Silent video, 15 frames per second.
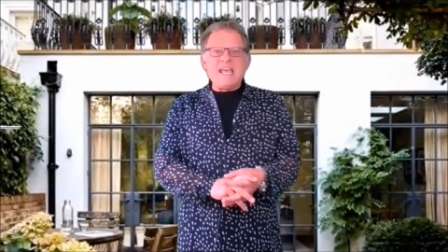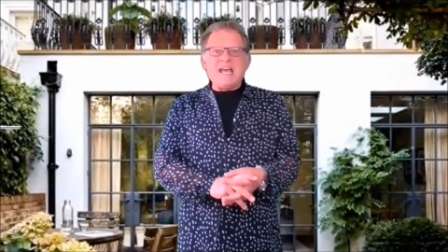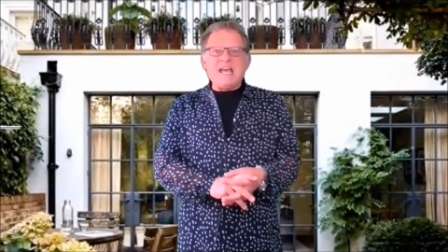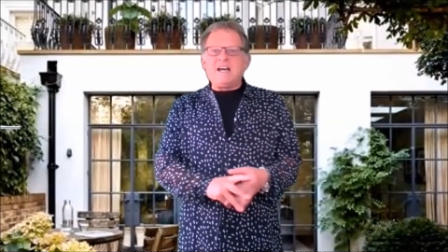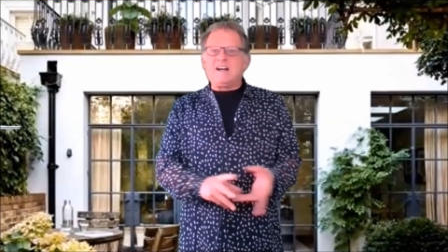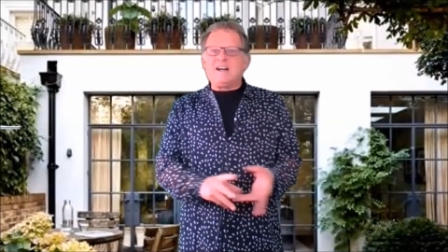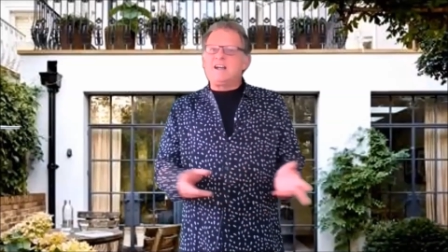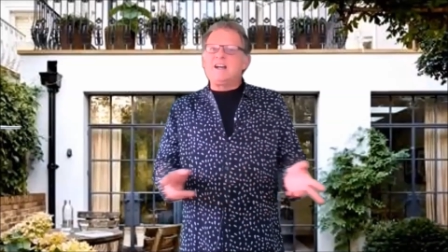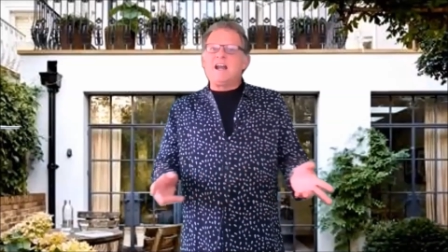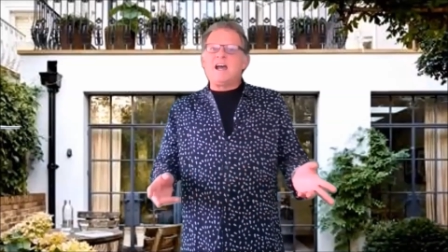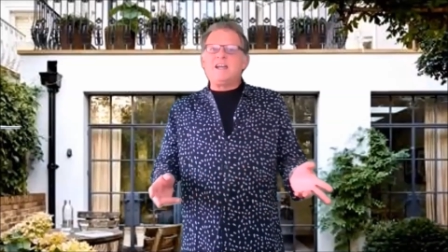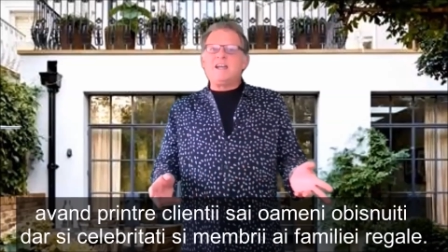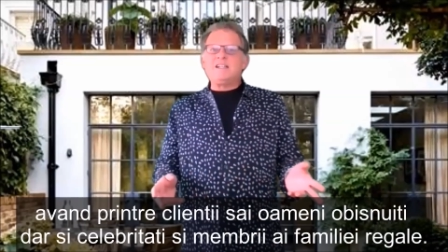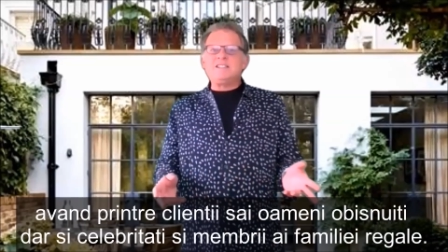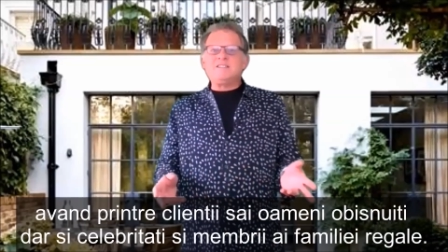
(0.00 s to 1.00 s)
Her
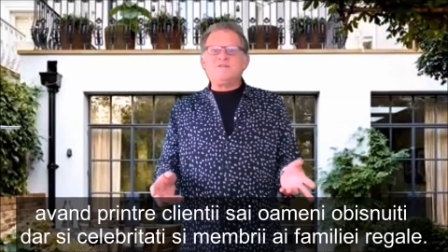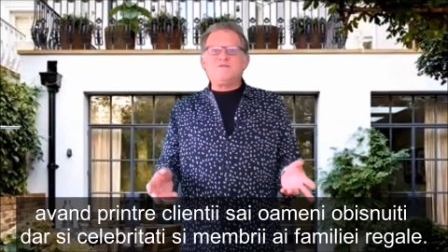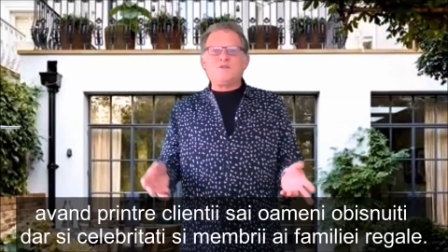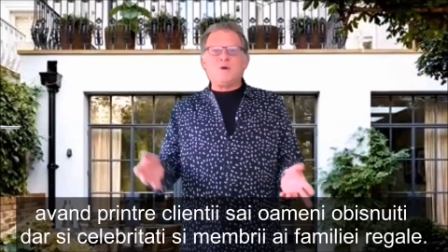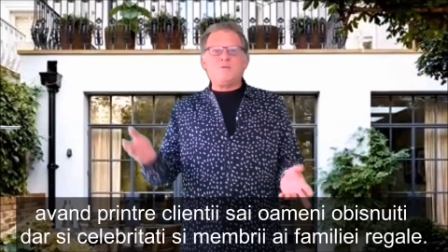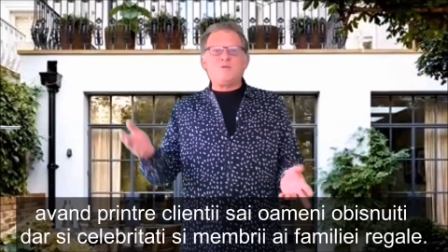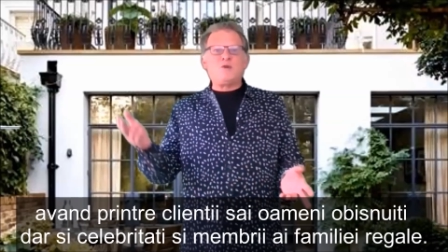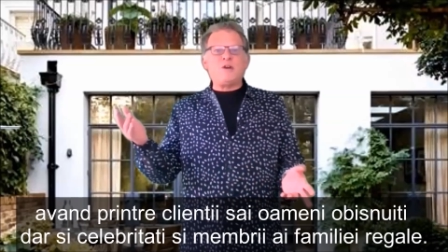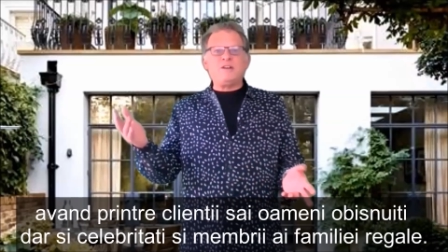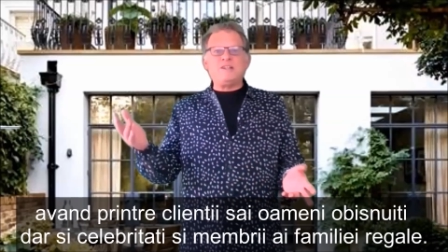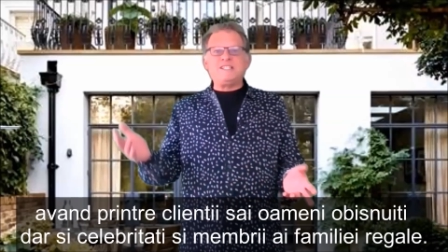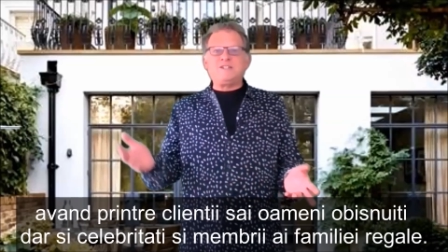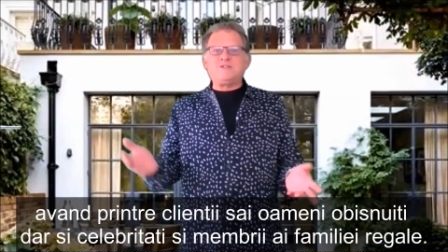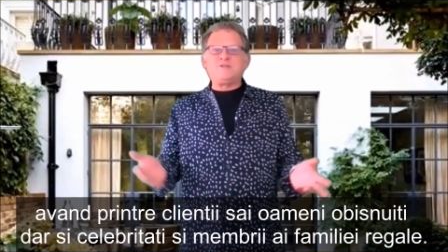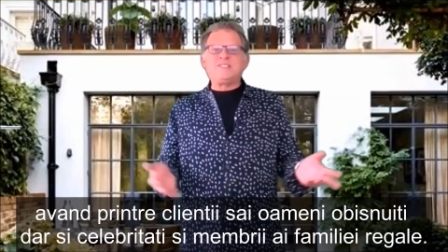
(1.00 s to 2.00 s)
clients, from
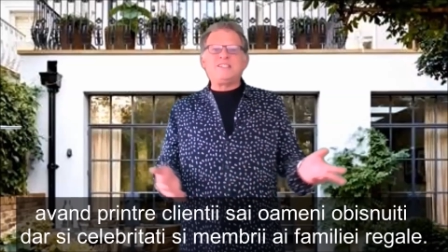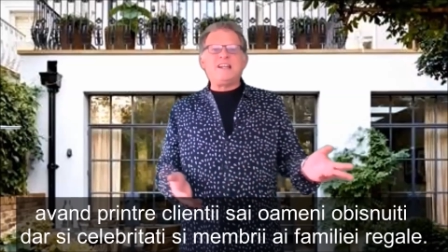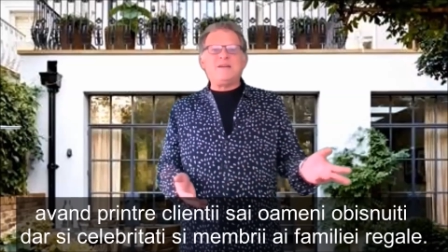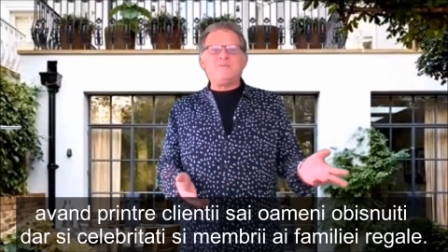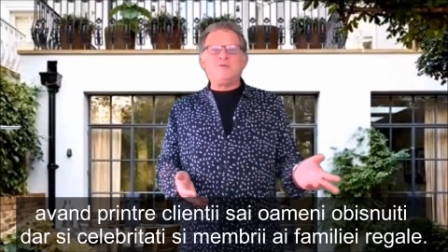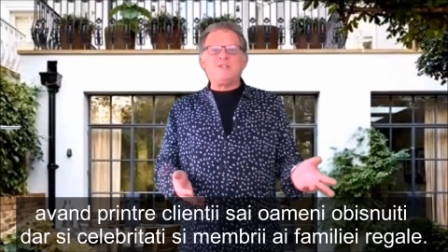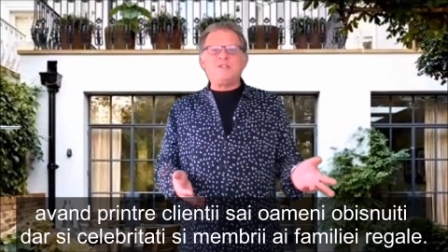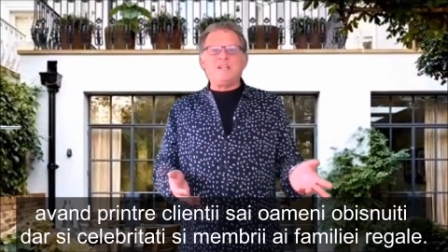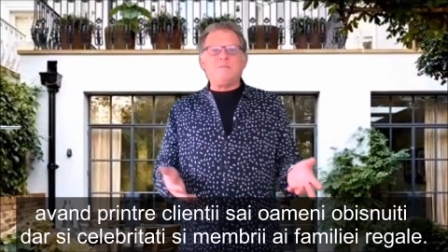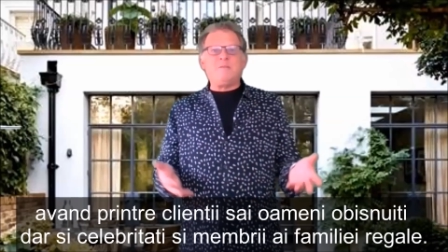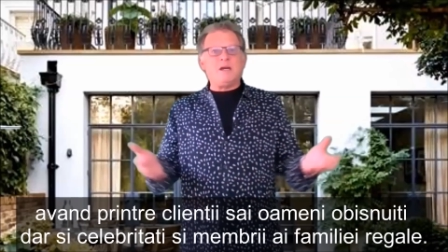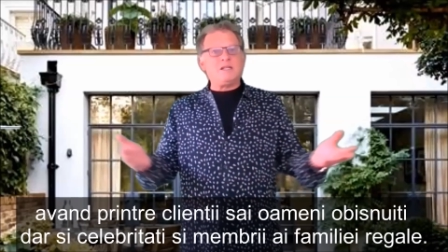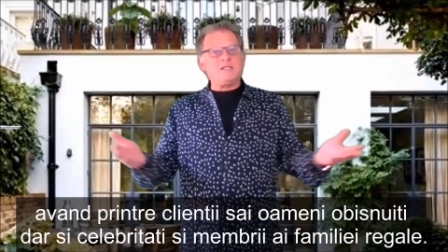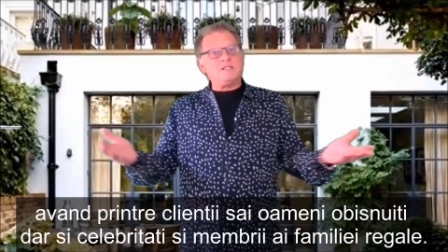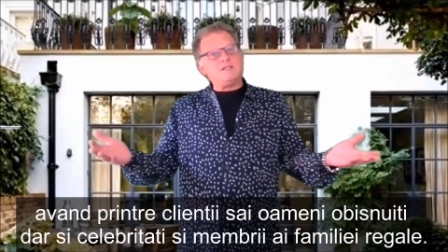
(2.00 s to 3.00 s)
royalty to celebrity,
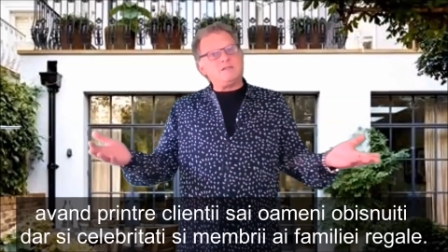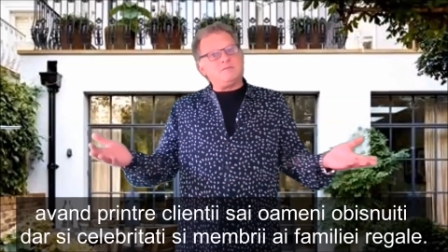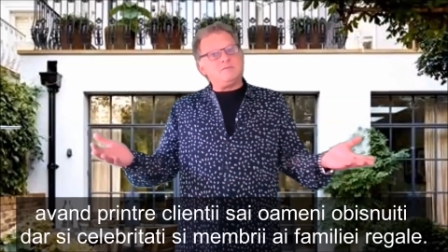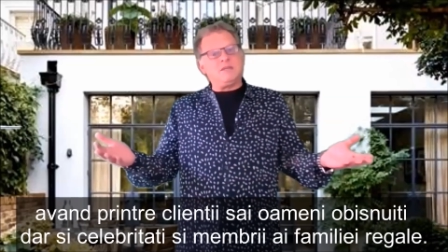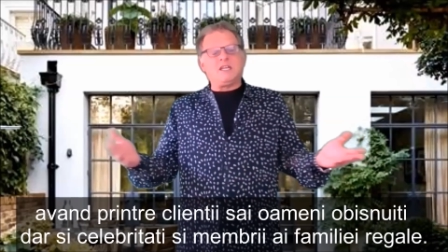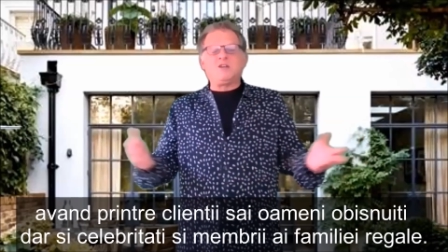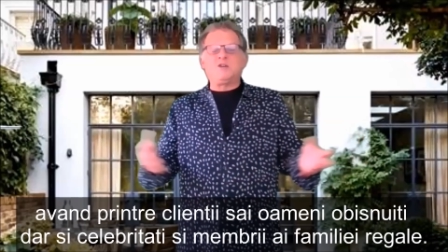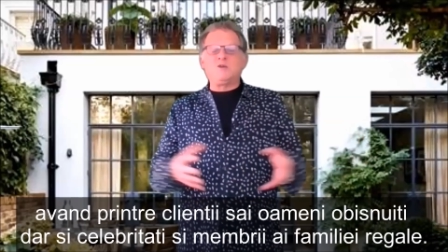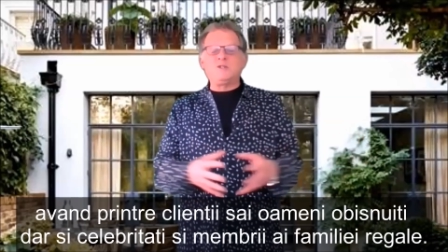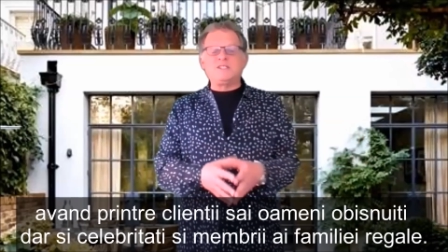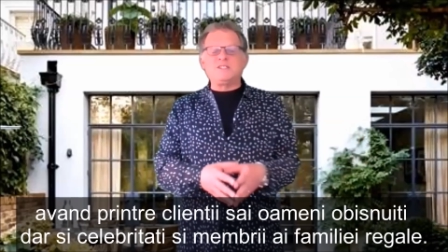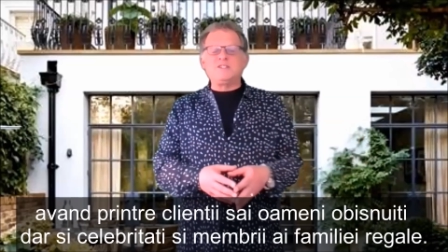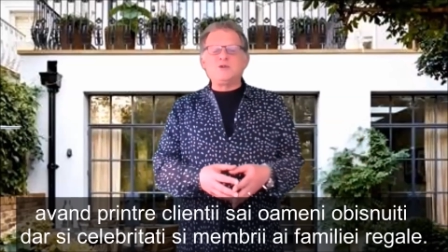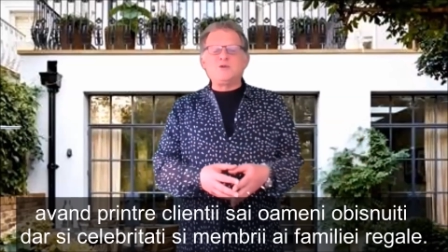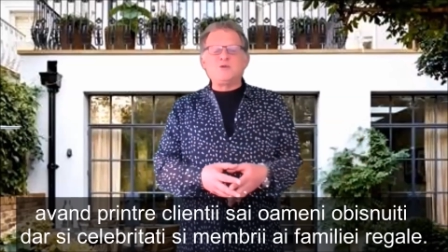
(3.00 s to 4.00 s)
but
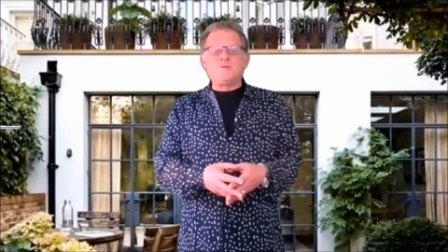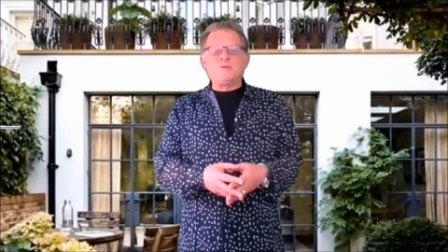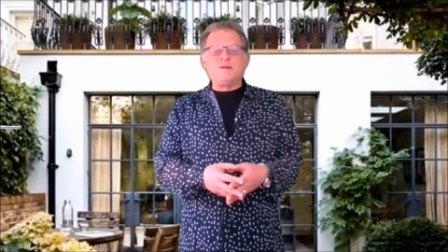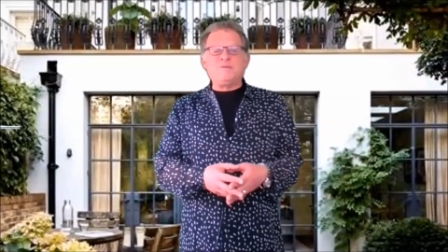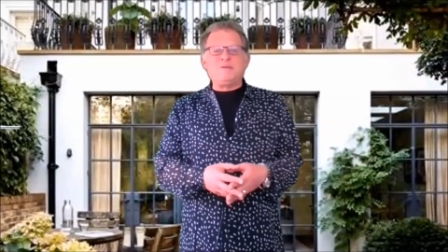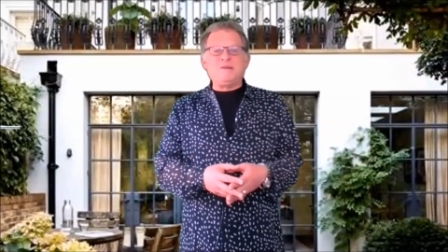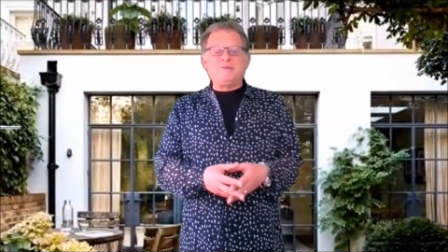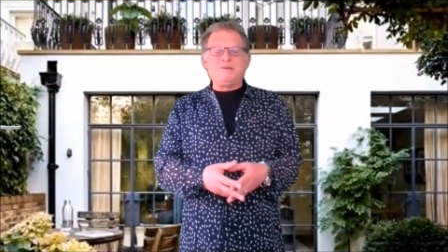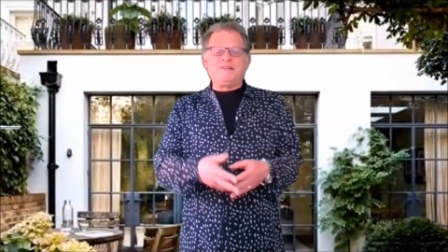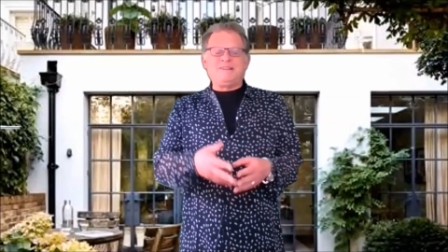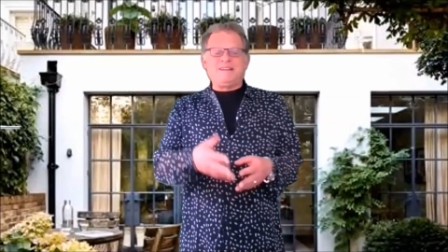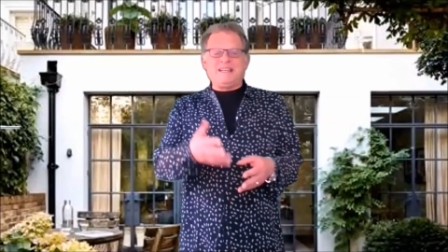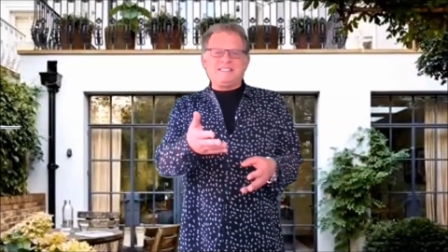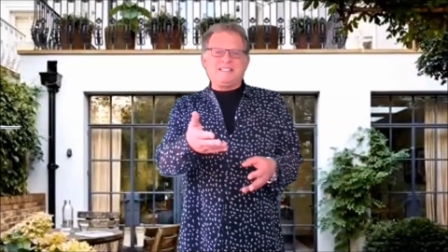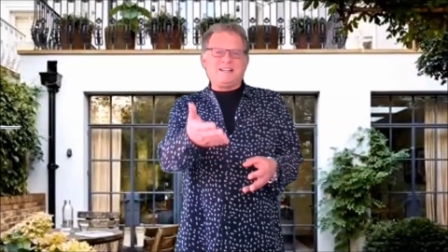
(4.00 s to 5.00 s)
includes normal people,
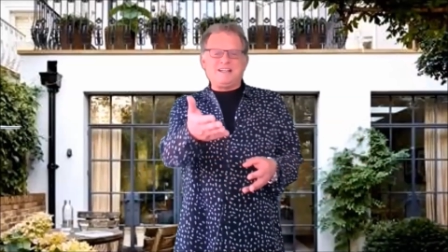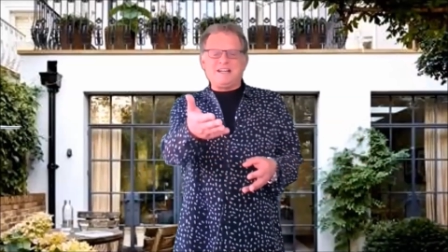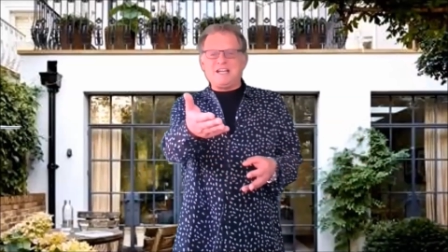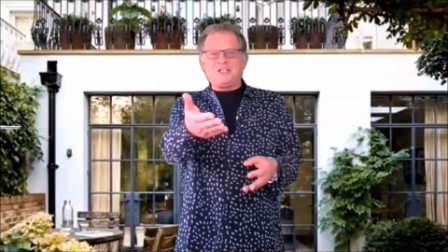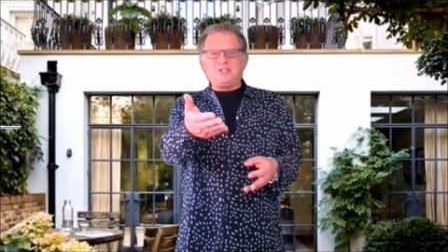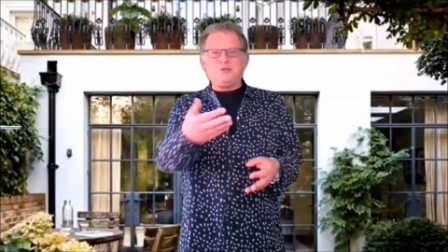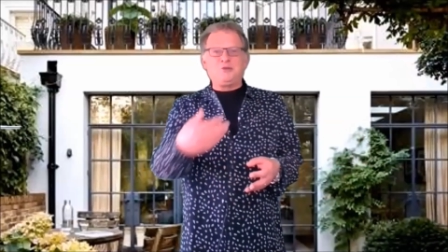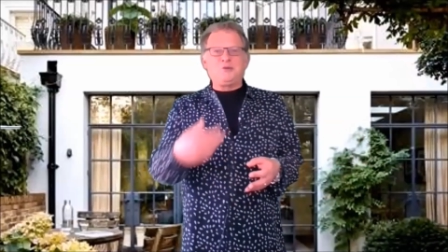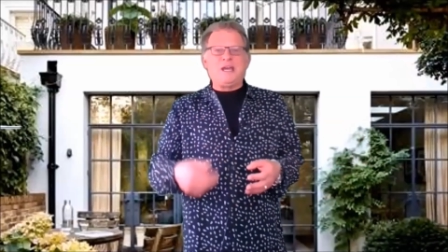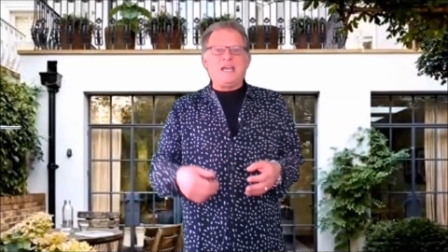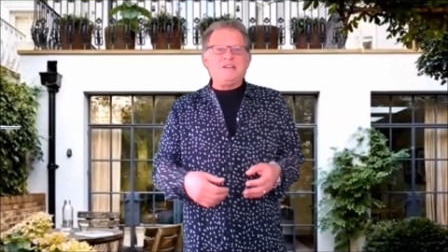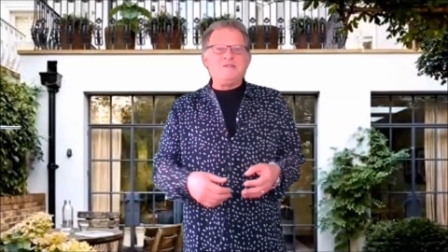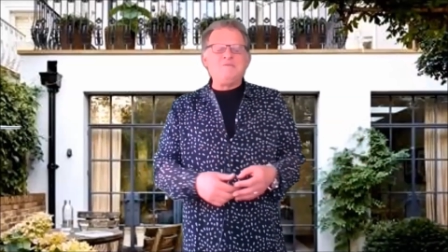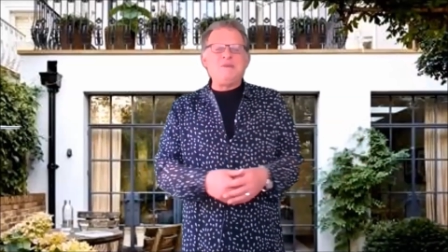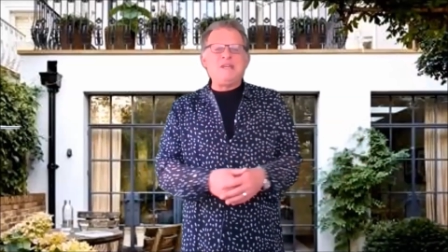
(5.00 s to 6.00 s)
exactly like you
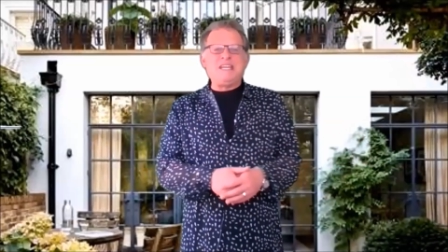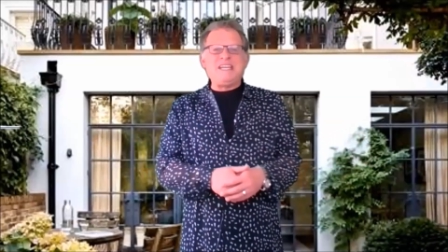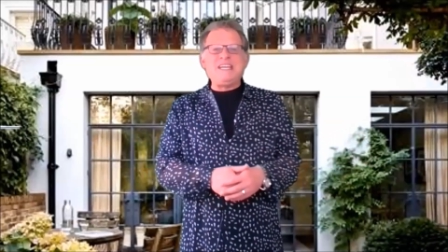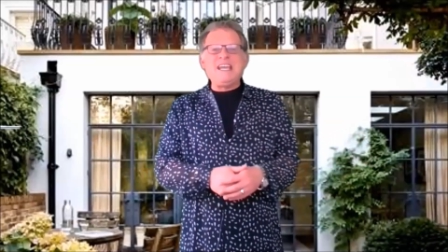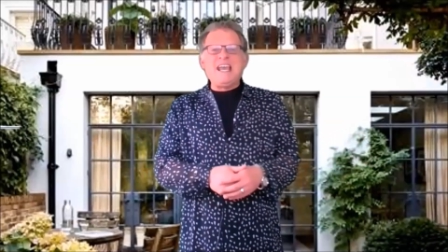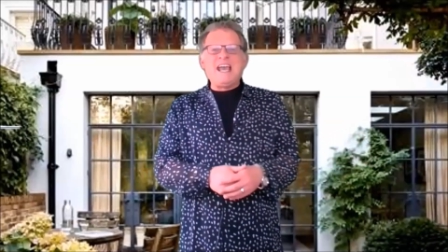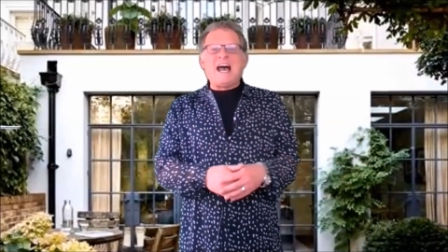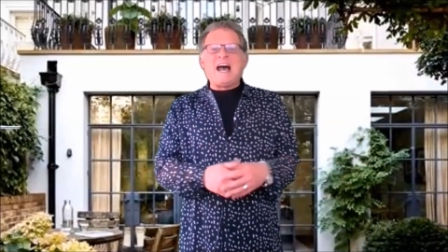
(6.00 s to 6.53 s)
and me,